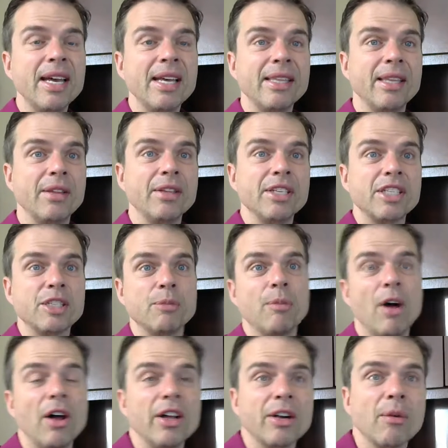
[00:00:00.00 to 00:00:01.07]
Now, this
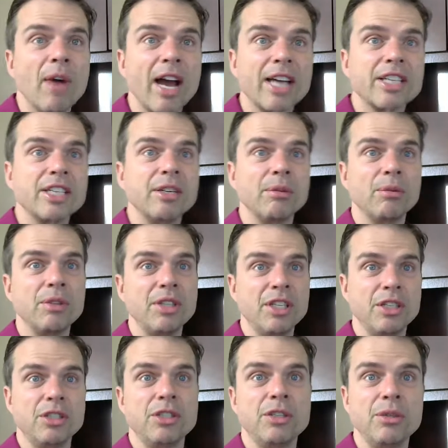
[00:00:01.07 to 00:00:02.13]
small interaction with
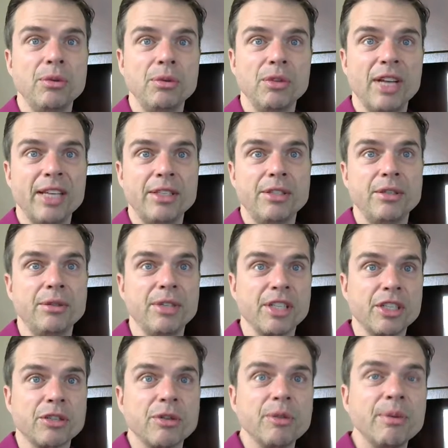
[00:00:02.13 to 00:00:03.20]
these two led to an
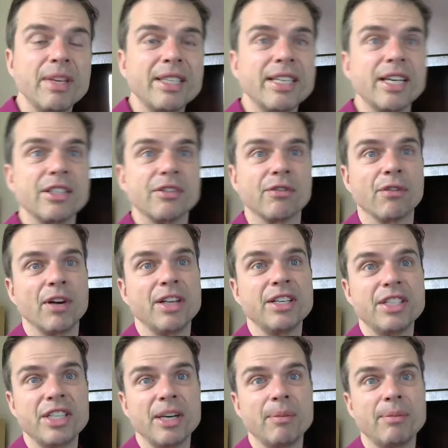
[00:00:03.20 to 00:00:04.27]
extremely intense
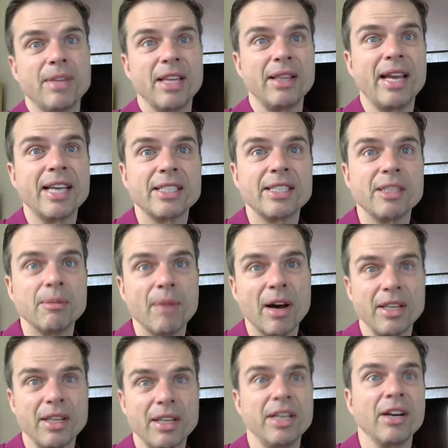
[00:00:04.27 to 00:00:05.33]
friendship that lasted
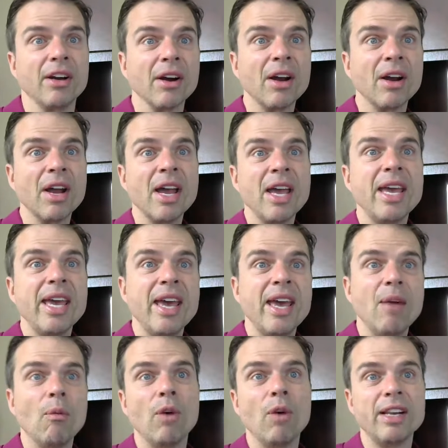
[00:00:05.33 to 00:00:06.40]
about a year.
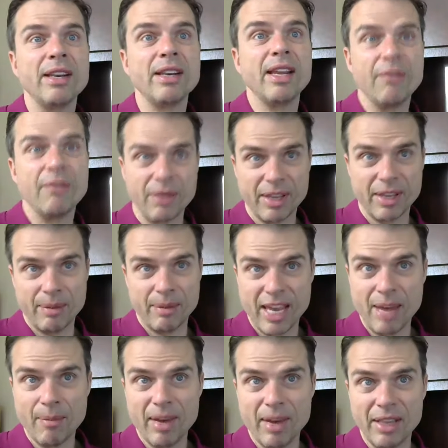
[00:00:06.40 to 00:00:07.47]
And one
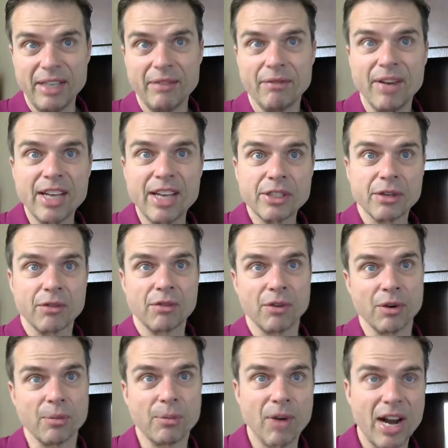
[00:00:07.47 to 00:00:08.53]
became my lead investor
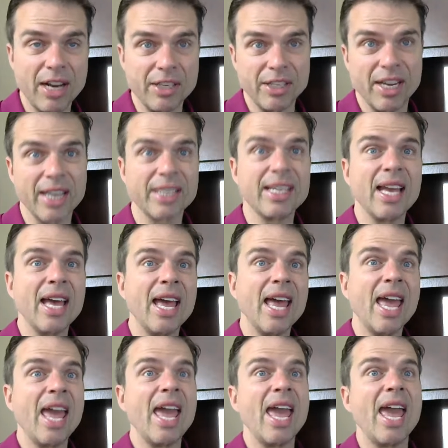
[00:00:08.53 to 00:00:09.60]
for a project
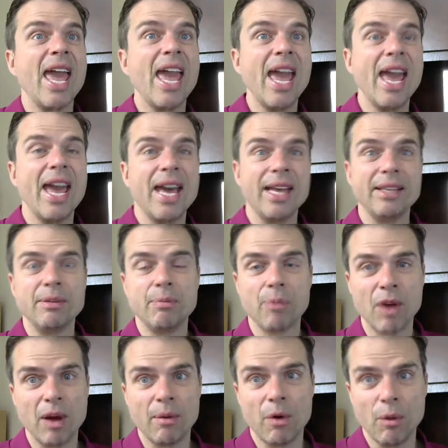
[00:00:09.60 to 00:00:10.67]
and
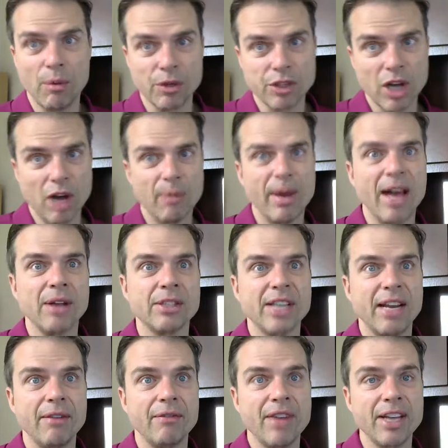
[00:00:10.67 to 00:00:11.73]
brought almost all my
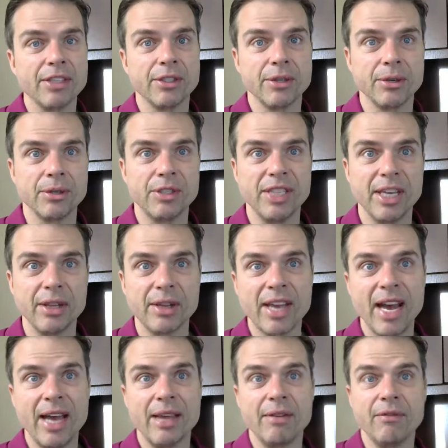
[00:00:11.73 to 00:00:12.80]
outside investors. The other
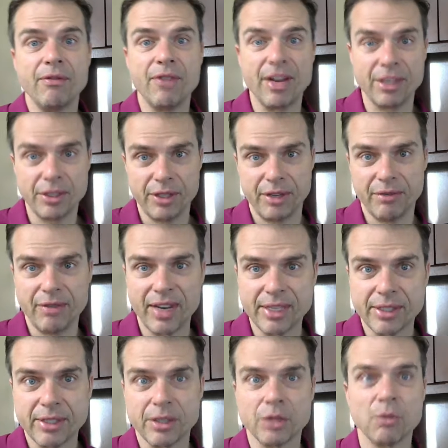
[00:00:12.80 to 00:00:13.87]
guy eventually
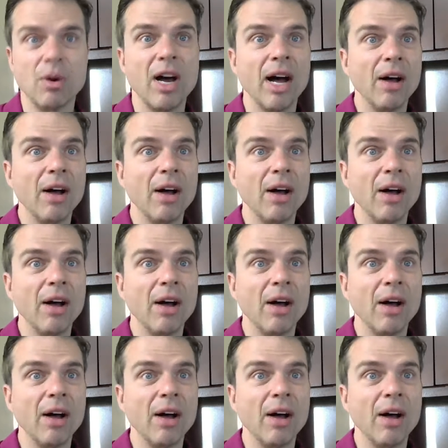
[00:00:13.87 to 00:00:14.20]
invested as well.